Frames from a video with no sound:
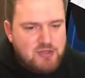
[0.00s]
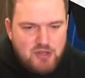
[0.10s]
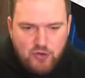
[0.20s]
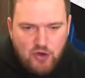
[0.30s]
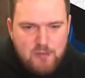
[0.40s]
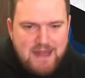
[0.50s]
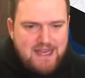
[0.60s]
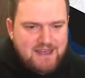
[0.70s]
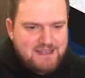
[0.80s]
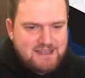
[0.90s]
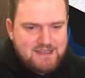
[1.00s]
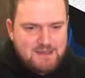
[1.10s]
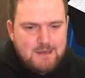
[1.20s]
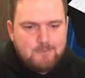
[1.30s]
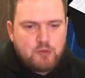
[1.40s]
the Crobat out here,
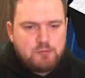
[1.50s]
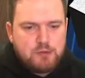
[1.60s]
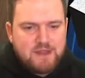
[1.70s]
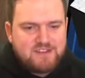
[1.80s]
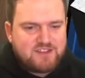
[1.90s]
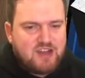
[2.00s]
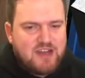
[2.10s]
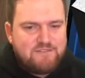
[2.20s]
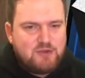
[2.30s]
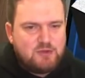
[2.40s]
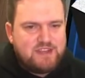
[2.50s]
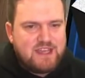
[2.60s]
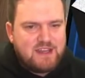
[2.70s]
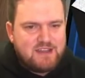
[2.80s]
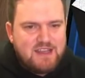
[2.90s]
and we'll play the Skyfield
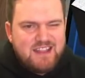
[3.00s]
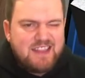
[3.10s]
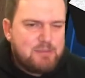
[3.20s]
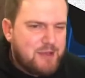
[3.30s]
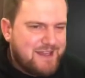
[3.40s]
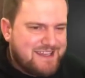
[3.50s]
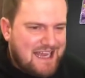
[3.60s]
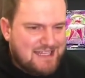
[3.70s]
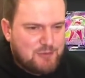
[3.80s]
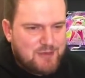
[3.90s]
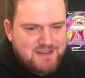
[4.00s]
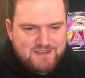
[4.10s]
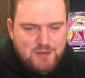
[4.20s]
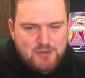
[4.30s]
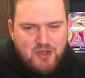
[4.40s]
down. They're playing Calyrex,
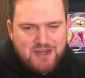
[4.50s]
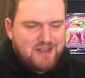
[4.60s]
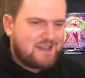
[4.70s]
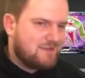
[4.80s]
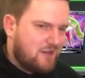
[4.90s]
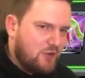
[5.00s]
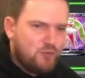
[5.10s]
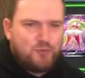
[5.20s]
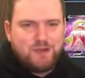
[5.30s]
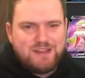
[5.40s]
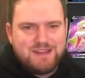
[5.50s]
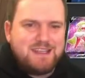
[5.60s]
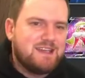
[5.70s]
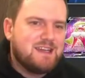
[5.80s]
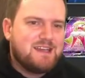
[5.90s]
so I'm kind of like, I don't
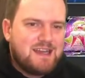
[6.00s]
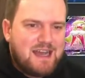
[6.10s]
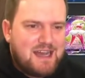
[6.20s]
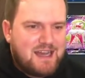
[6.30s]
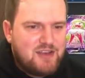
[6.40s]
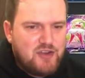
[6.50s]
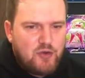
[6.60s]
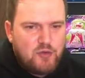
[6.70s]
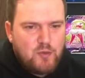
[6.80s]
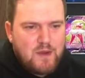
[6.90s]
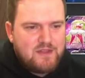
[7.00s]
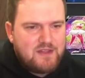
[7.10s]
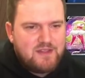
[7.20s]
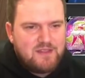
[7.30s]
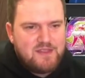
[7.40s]
really know
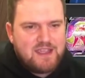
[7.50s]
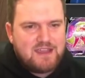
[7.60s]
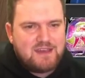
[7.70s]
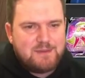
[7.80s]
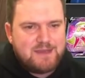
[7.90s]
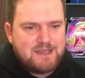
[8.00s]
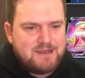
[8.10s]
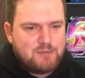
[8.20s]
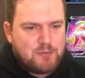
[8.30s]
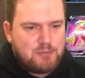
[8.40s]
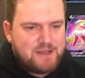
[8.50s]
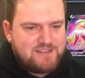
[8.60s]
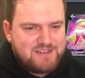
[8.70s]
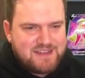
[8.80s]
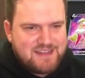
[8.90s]
whether they're going to be
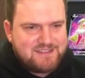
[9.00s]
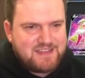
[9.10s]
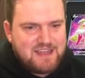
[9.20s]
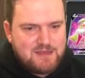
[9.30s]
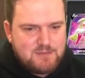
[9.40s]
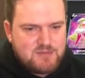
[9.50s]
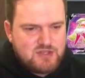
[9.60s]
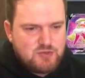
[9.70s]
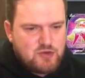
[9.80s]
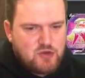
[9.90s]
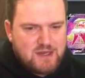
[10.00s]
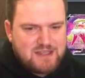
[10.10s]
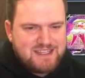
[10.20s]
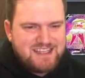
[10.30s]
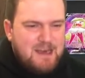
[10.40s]
replacing that stadium too
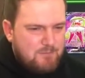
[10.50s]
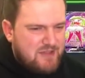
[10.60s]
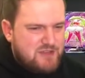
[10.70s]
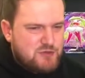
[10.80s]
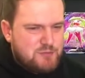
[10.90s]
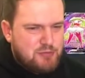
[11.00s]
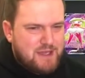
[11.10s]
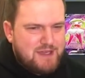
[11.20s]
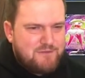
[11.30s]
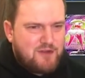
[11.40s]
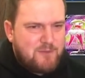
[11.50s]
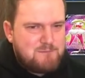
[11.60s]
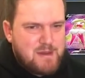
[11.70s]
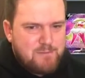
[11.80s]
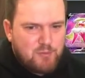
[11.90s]
quickly. They do play from
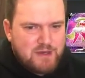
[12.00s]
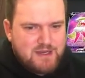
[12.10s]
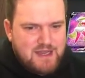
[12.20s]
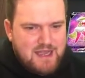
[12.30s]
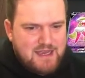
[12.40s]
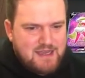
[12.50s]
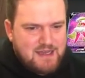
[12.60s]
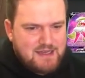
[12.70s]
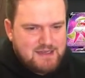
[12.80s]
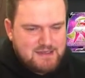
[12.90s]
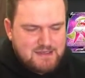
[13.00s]
memory a